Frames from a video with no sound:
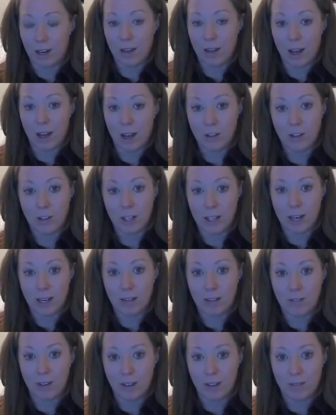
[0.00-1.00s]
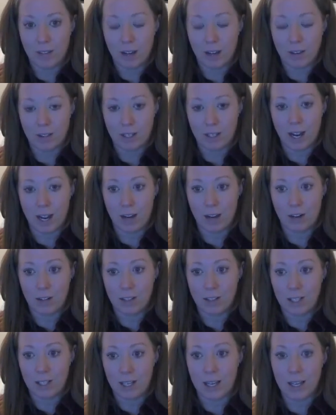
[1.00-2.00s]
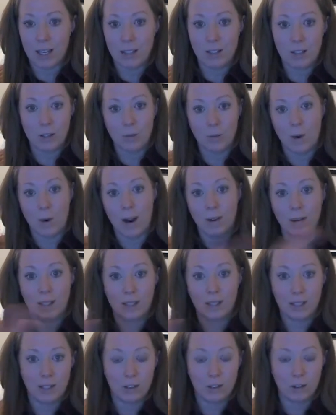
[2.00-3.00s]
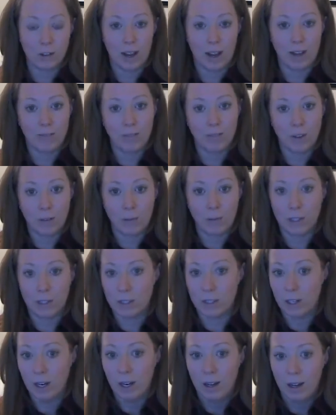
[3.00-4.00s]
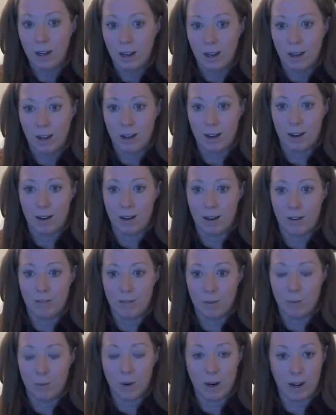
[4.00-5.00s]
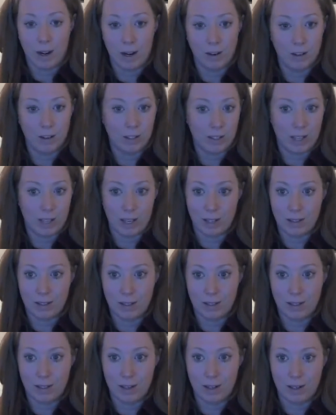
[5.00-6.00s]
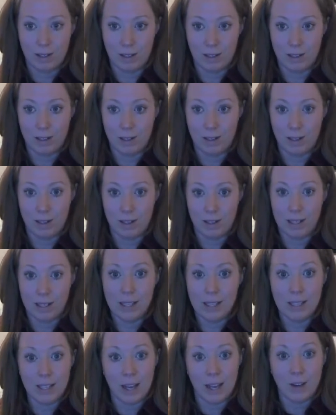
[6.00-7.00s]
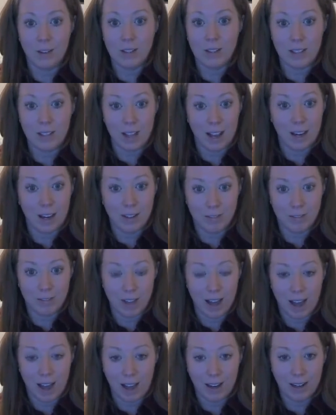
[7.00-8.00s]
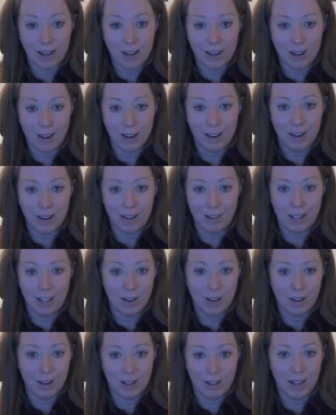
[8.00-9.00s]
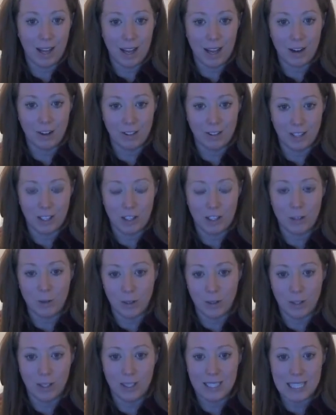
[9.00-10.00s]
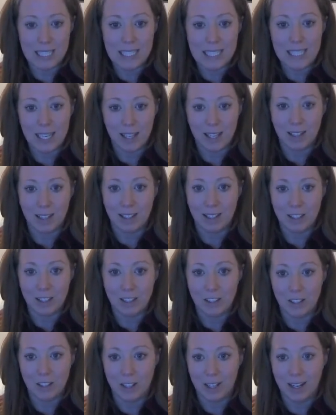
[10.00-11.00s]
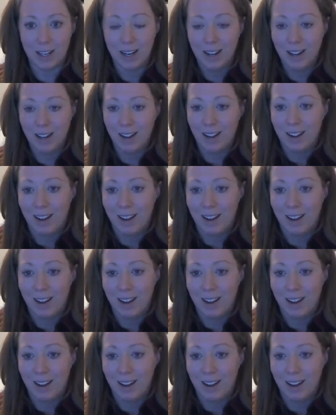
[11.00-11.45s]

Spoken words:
195,000 acres is surrounding Central Hanford, which, from what I understand, is outside of that, the acres that you were detailing, Ginger. And